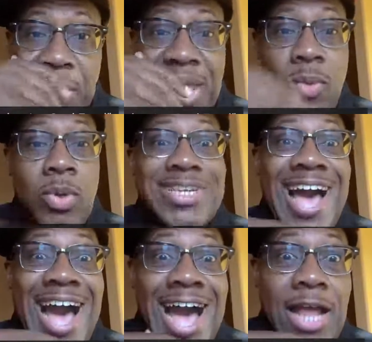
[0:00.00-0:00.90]
it was
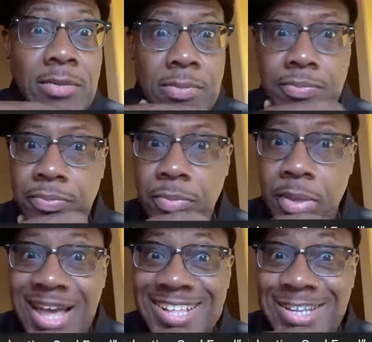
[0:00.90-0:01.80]
hot.
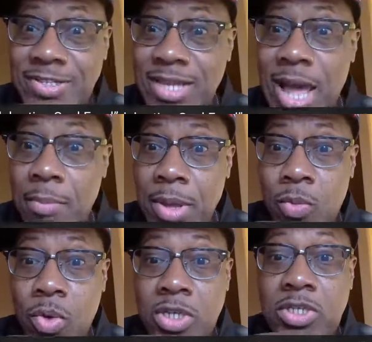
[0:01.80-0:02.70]
Like, the
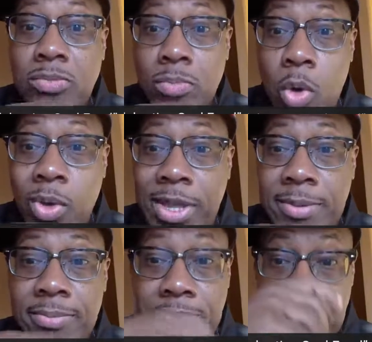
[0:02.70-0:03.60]
salmon was smoking.